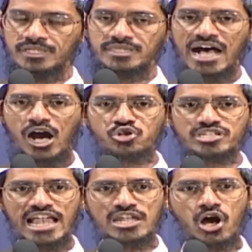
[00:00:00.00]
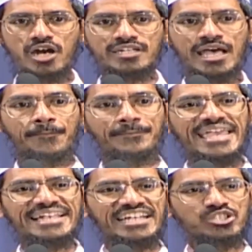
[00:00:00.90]
Thou shalt not
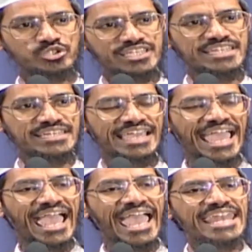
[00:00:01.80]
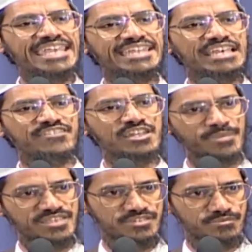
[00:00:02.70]
make unto thee any graven
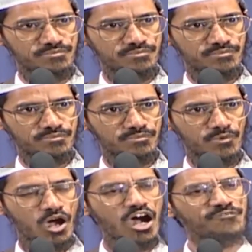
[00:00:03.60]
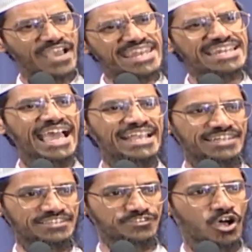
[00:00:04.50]
image of any
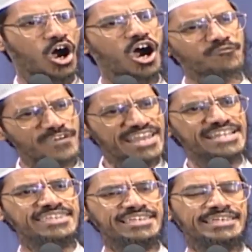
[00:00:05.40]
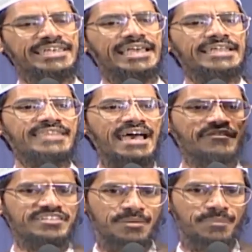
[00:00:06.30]
likeness, of anything in the
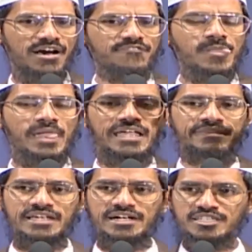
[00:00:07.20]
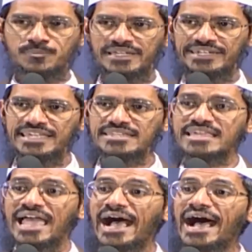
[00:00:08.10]
heavens above, in the earth beneath,
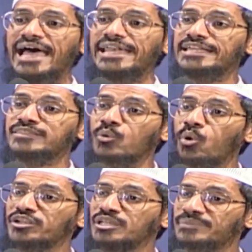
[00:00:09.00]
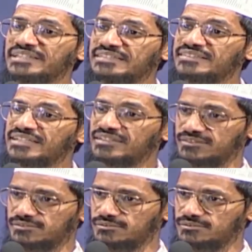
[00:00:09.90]
and in the water beneath the earth.